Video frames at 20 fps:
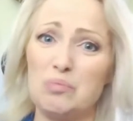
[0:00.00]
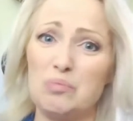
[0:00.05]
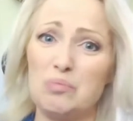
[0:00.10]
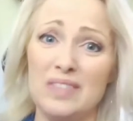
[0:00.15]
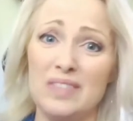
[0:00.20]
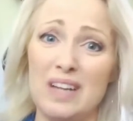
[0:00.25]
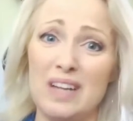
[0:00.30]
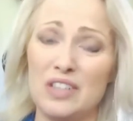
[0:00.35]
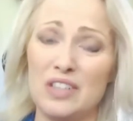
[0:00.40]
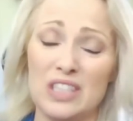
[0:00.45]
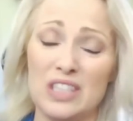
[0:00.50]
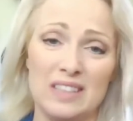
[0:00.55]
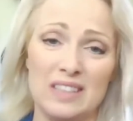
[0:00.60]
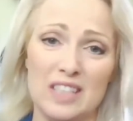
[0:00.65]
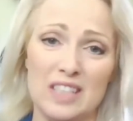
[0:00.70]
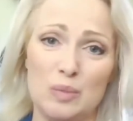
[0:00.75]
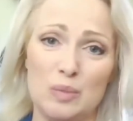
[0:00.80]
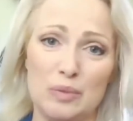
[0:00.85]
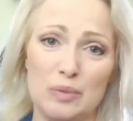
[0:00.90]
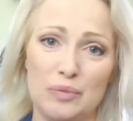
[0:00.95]
never done
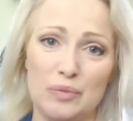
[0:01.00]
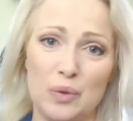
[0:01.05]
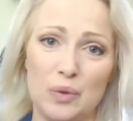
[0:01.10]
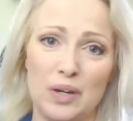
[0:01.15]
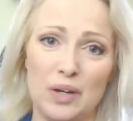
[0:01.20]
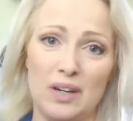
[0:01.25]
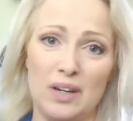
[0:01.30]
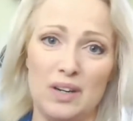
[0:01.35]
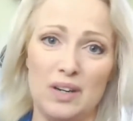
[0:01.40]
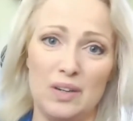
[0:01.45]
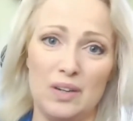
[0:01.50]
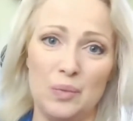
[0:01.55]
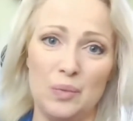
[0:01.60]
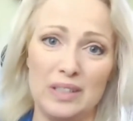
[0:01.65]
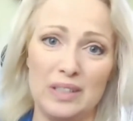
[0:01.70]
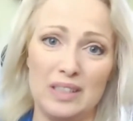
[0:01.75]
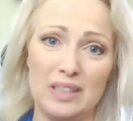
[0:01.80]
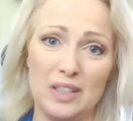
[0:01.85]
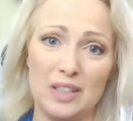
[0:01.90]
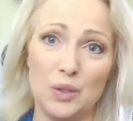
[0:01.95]
this before
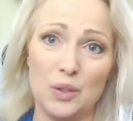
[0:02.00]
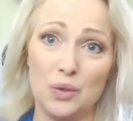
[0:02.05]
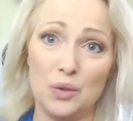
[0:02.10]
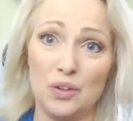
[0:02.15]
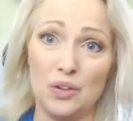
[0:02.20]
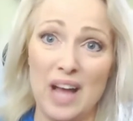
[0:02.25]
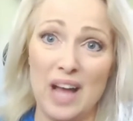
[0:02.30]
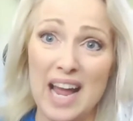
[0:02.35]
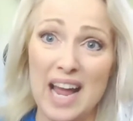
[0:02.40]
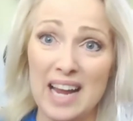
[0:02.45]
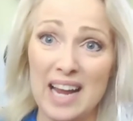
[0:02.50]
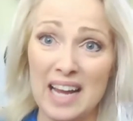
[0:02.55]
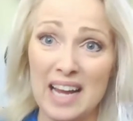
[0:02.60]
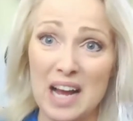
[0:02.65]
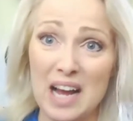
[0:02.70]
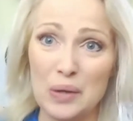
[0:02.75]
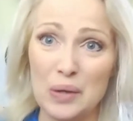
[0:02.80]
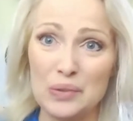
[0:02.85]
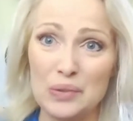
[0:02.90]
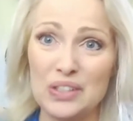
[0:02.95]
with the Google
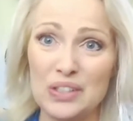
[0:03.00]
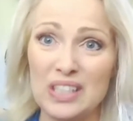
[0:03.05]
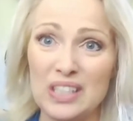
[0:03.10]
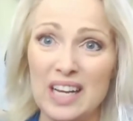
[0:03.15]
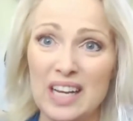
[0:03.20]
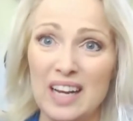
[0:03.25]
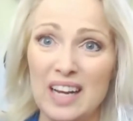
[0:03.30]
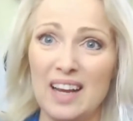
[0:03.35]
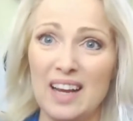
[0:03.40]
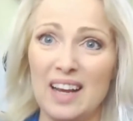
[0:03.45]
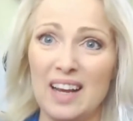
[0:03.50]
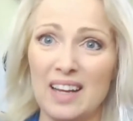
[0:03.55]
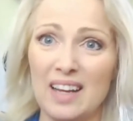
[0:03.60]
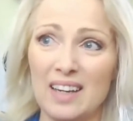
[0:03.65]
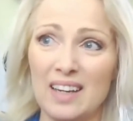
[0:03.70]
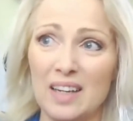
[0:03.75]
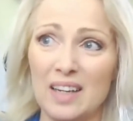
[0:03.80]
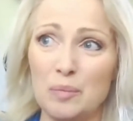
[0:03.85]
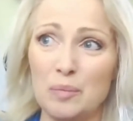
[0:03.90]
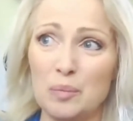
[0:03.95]
Hangouts,
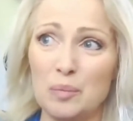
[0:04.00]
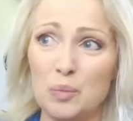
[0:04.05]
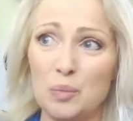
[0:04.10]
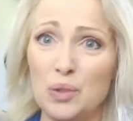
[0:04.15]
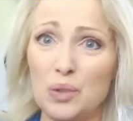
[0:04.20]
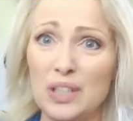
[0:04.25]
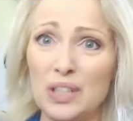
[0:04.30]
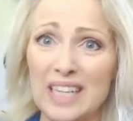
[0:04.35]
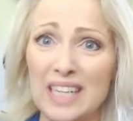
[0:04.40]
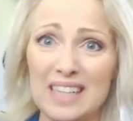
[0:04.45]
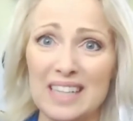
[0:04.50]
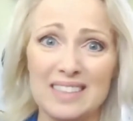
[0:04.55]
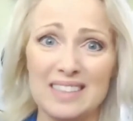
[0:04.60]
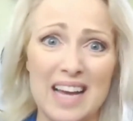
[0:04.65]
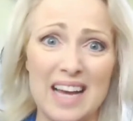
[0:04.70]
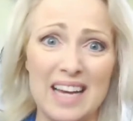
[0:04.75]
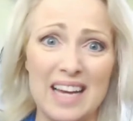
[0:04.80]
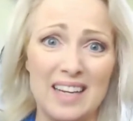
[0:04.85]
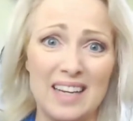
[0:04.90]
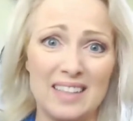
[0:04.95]
and I'm really
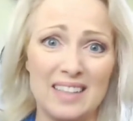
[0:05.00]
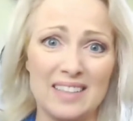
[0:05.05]
excited.